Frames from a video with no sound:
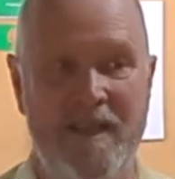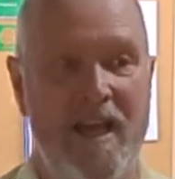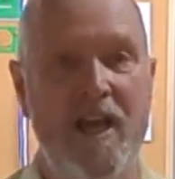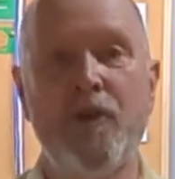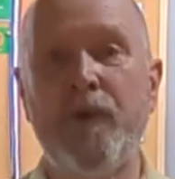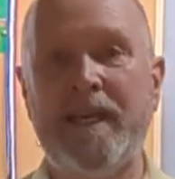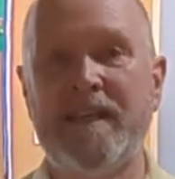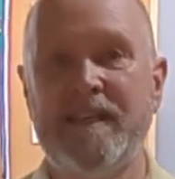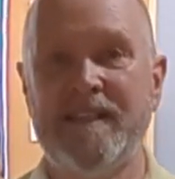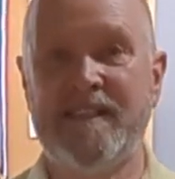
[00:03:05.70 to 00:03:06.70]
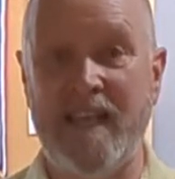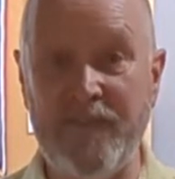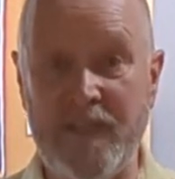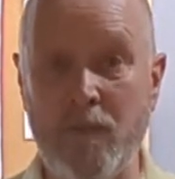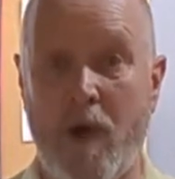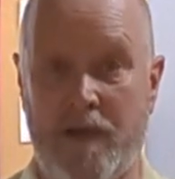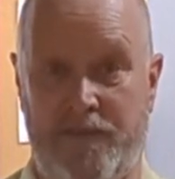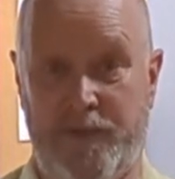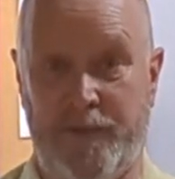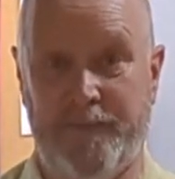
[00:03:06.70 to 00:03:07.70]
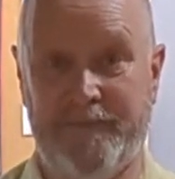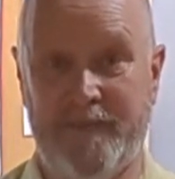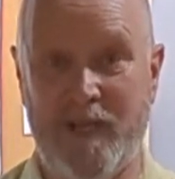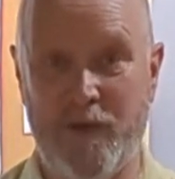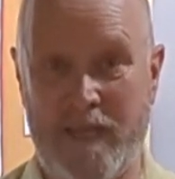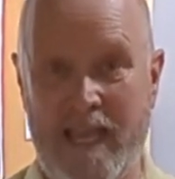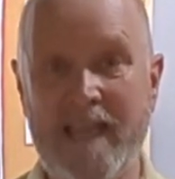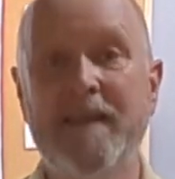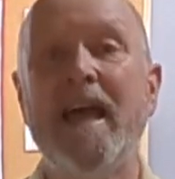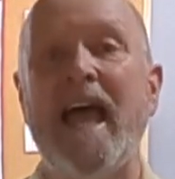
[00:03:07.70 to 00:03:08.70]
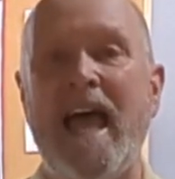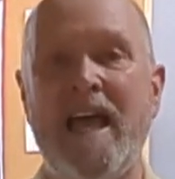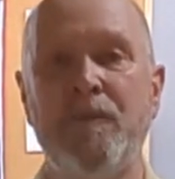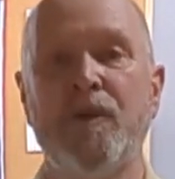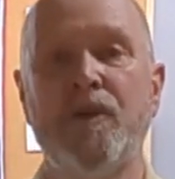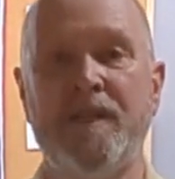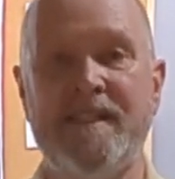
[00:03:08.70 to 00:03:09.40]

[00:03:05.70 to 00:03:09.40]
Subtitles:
a quick safety walkthrough, okay? And we're going to